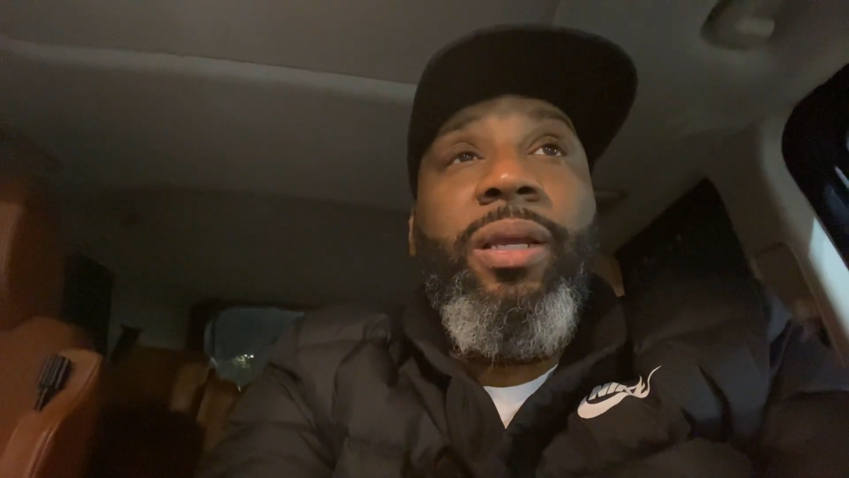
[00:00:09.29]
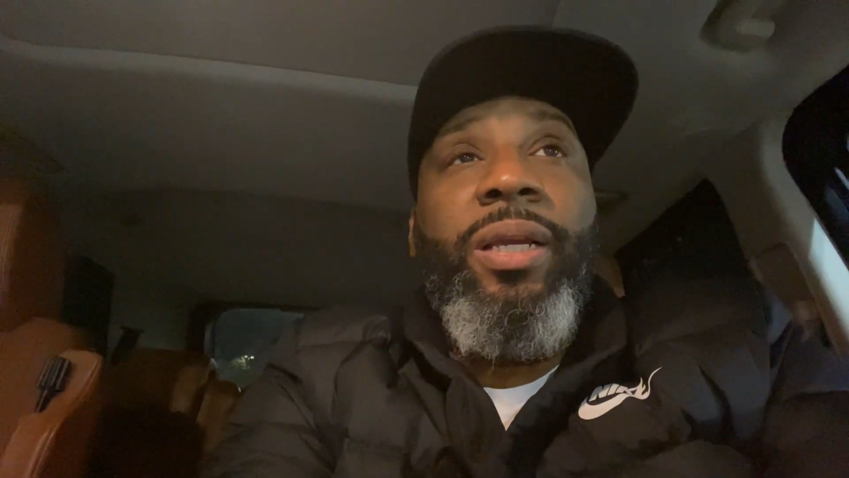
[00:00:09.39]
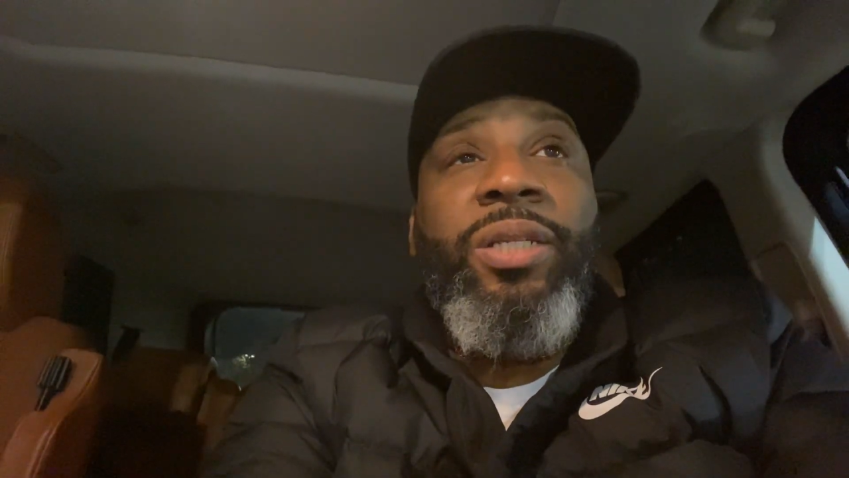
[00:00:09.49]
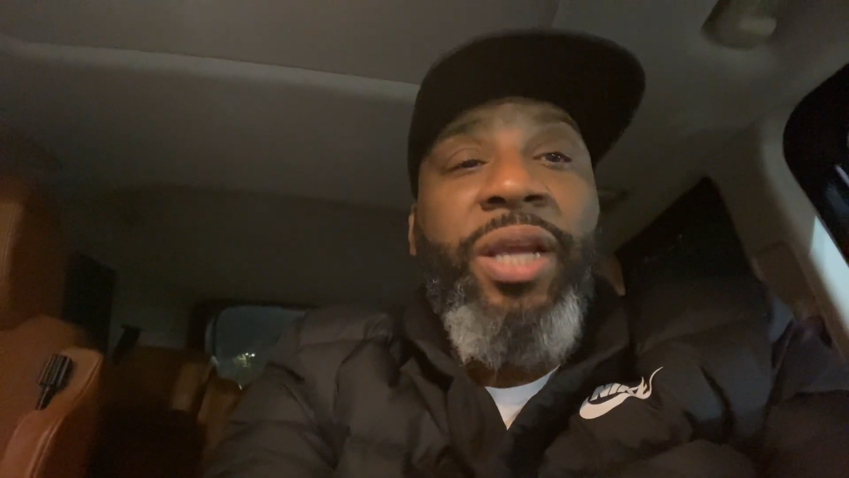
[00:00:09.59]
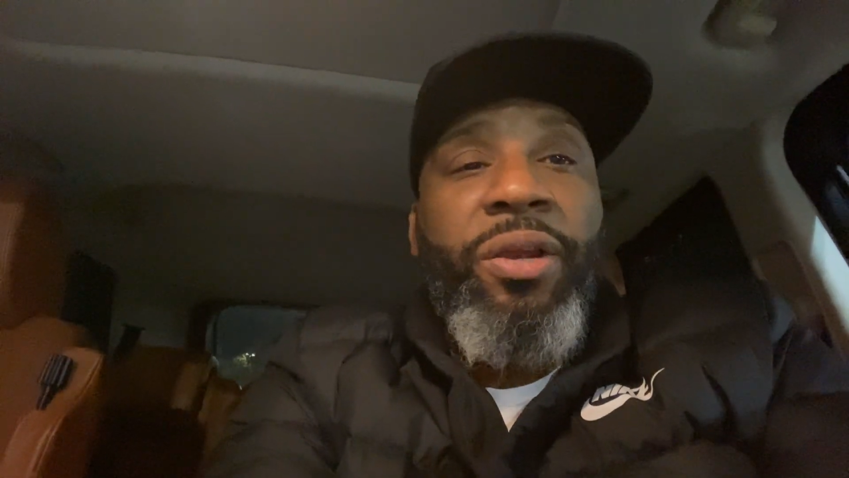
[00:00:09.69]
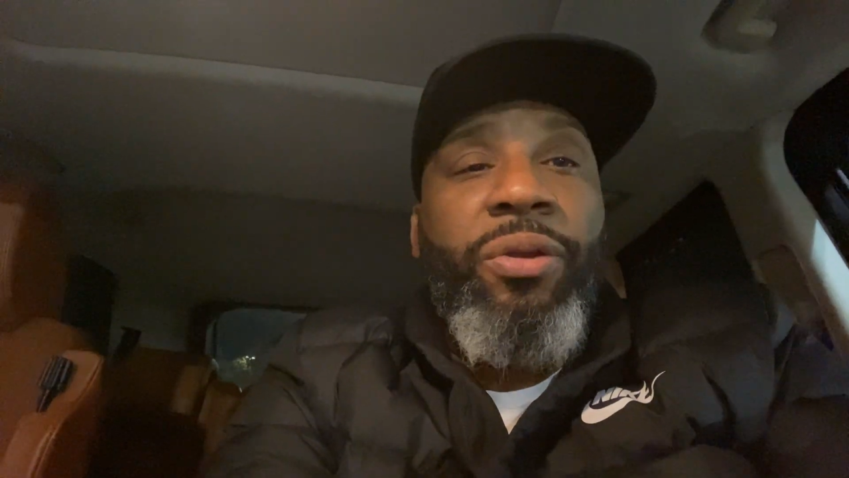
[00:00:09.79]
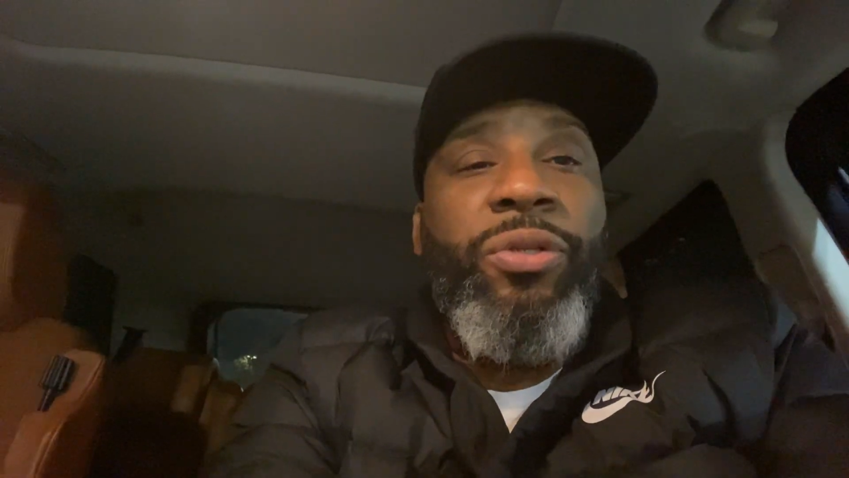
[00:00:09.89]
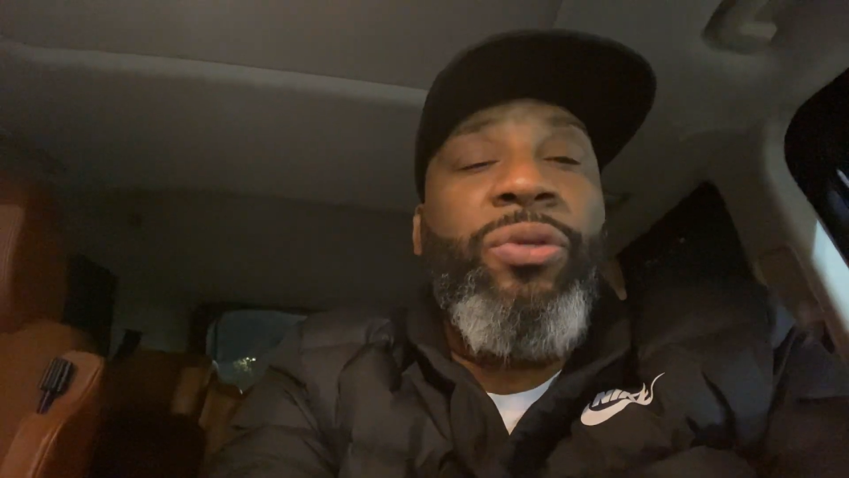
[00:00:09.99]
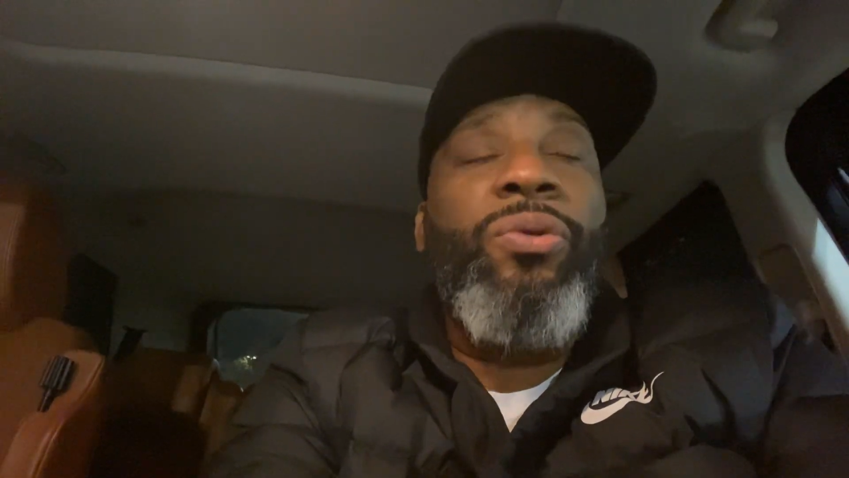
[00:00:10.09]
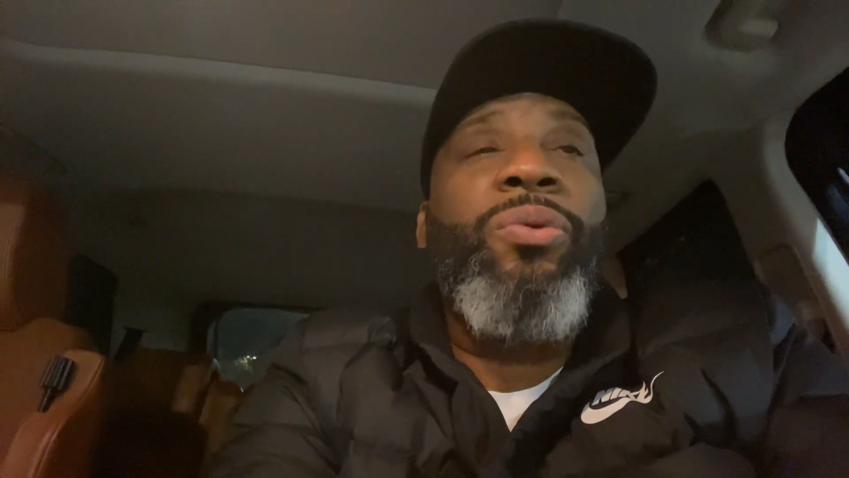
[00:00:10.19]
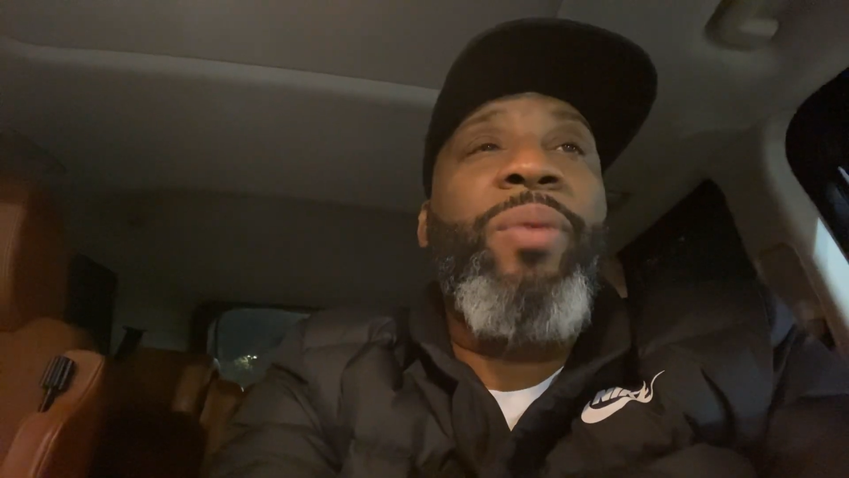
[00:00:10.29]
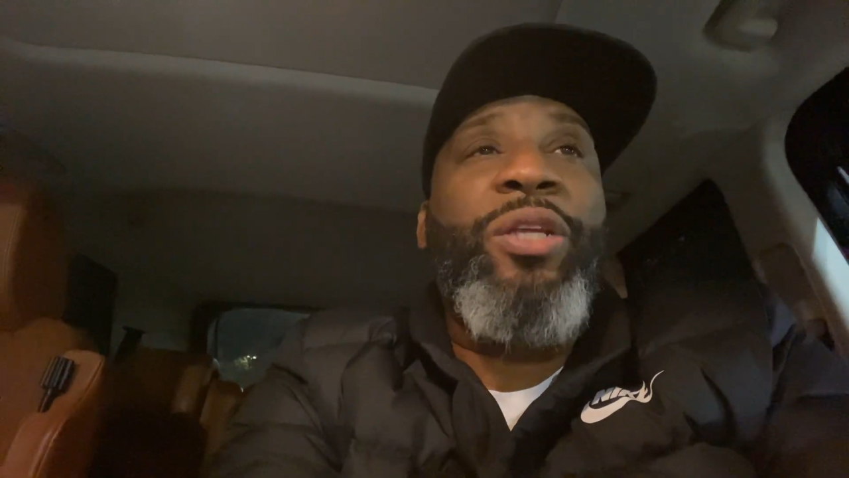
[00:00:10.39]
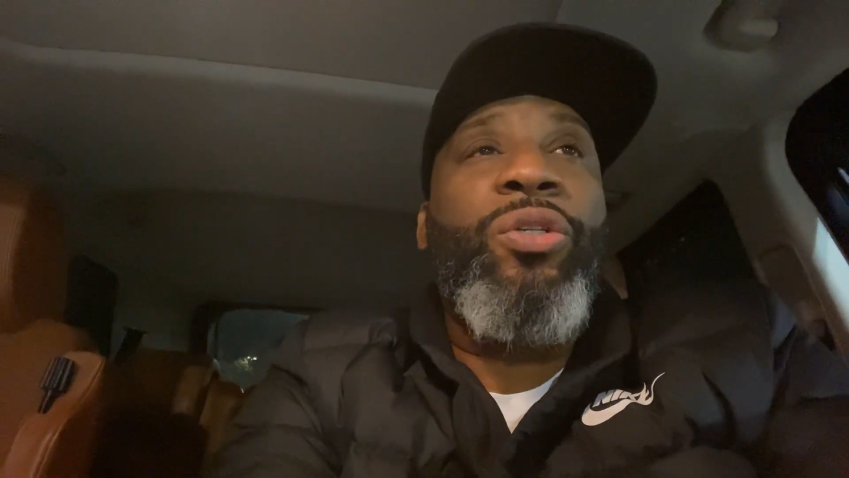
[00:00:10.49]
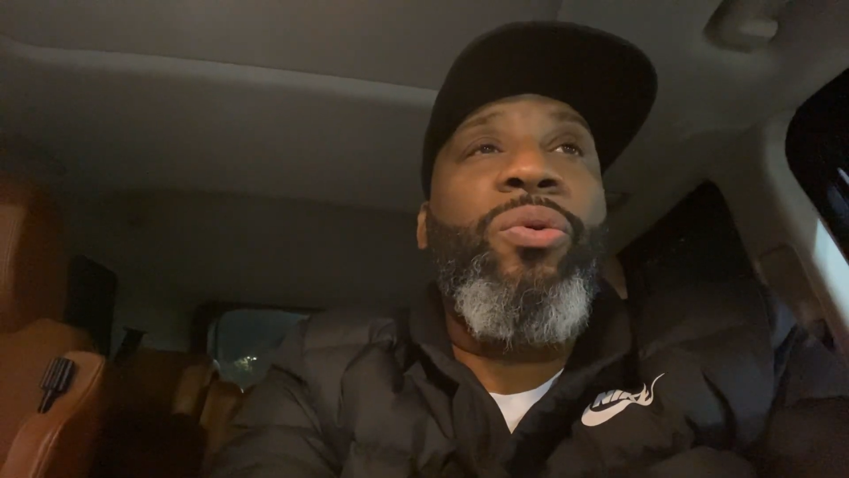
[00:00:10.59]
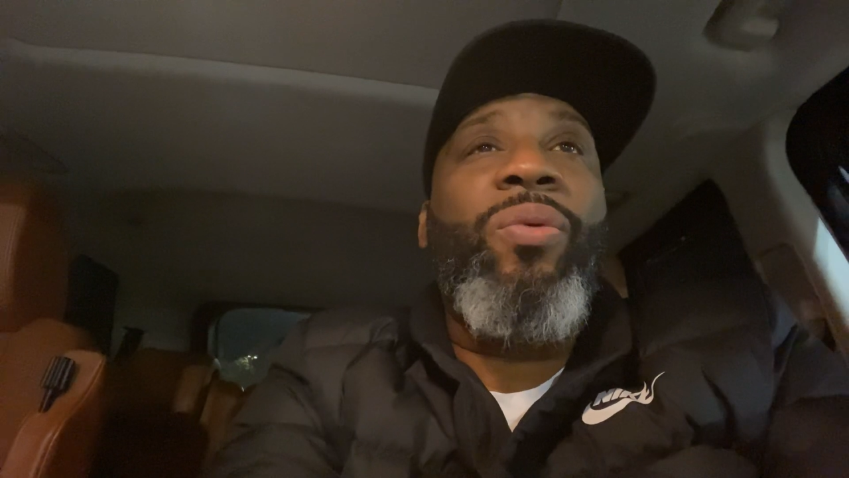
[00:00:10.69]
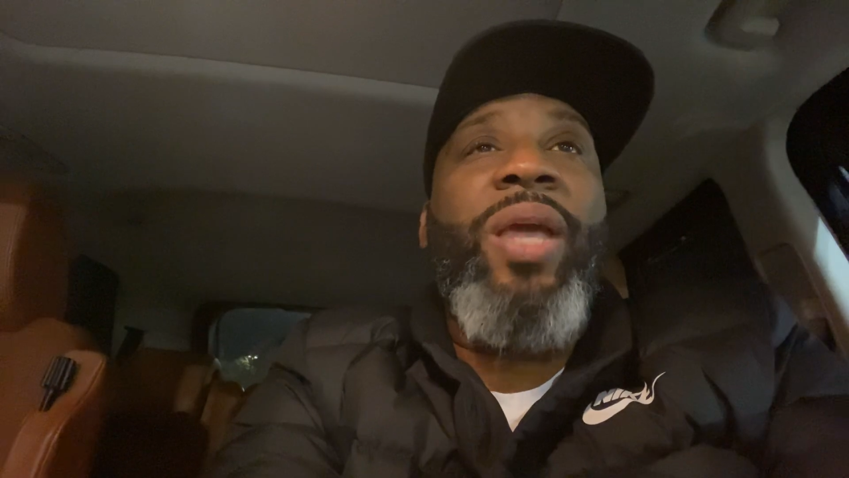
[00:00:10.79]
Continue to make sure